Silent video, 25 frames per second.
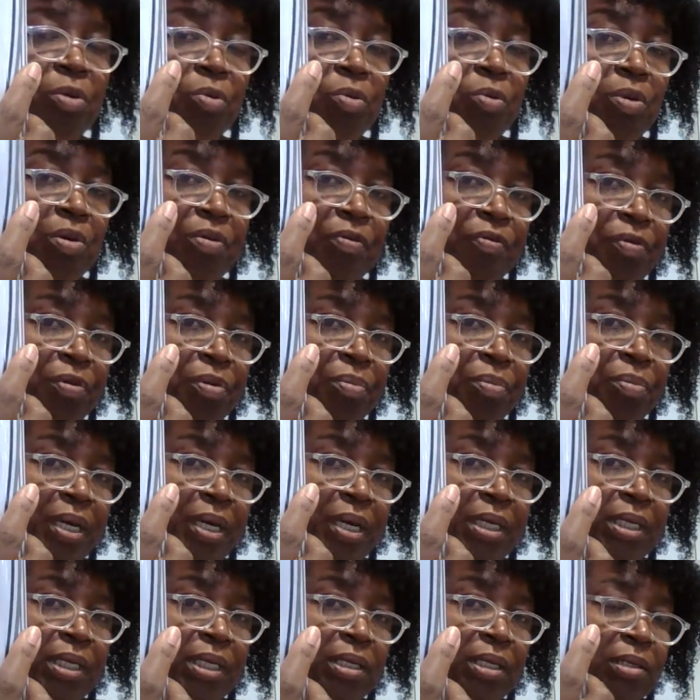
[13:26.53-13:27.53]
one for my
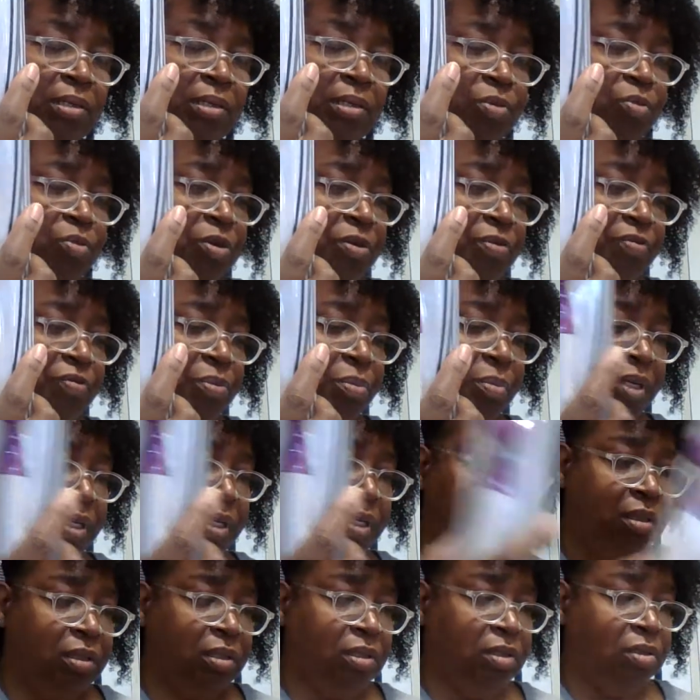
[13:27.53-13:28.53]
niece and one for my
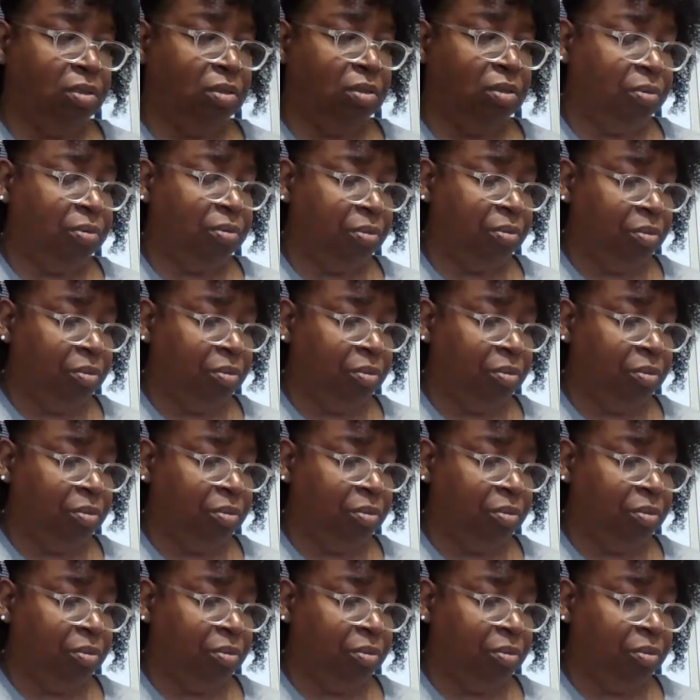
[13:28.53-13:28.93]
sister.